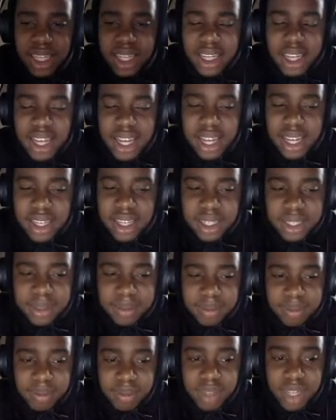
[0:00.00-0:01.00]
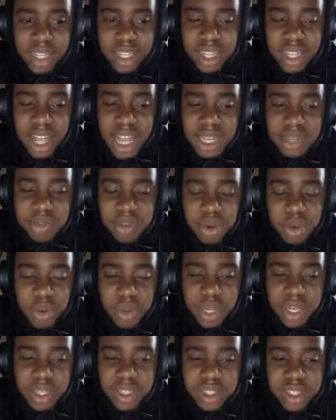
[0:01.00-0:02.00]
like in the last few
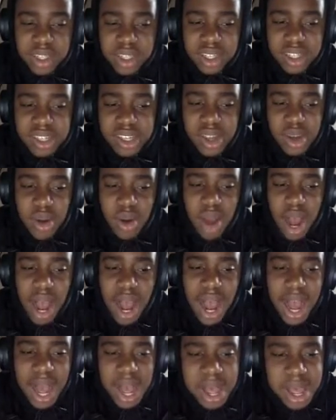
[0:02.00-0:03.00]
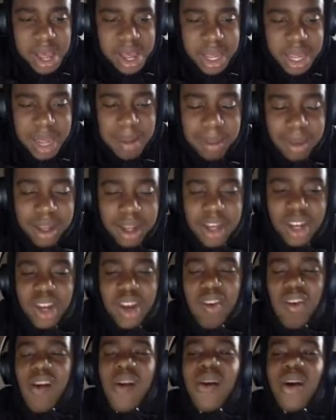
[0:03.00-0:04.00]
weeks. So I am gonna
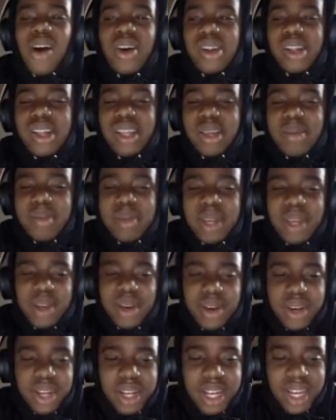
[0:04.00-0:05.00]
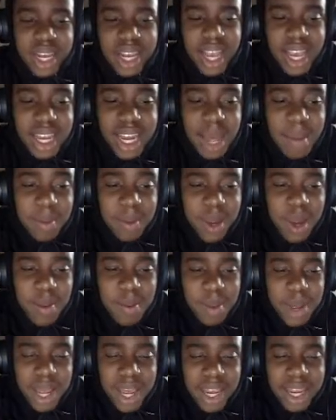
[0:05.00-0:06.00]
go out on a limb here and I'm going to
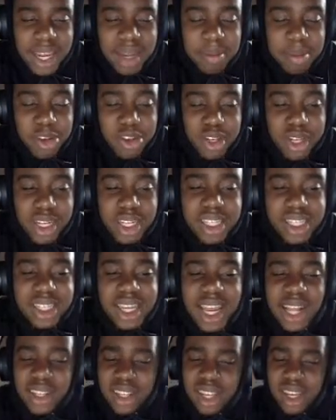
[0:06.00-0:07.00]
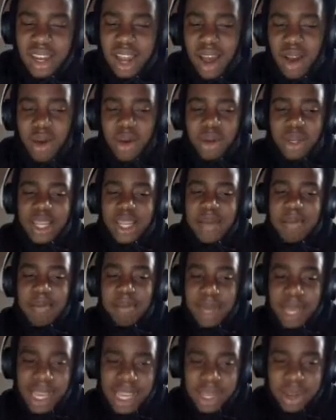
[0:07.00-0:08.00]
pick Michigan State to not only
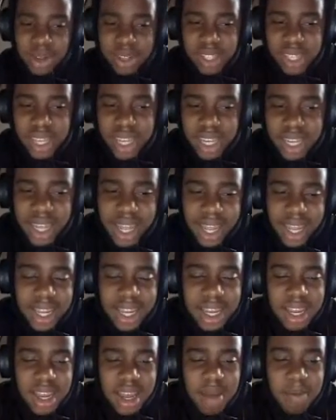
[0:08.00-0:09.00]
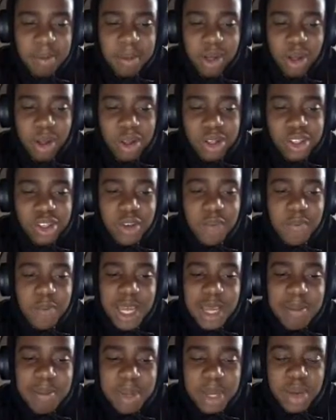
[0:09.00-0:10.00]
beat UCLA, but also
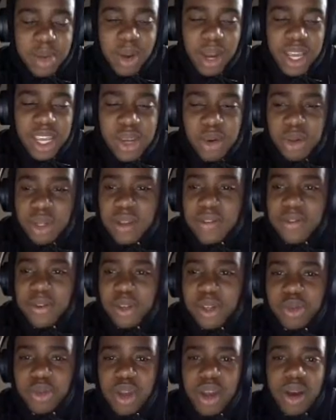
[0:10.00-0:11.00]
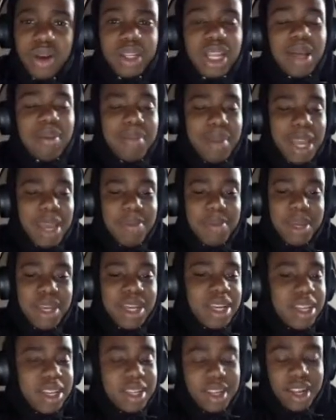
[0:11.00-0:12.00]
beat BYU in the first round. That may
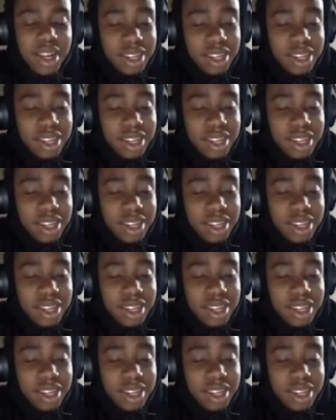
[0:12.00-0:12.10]
be a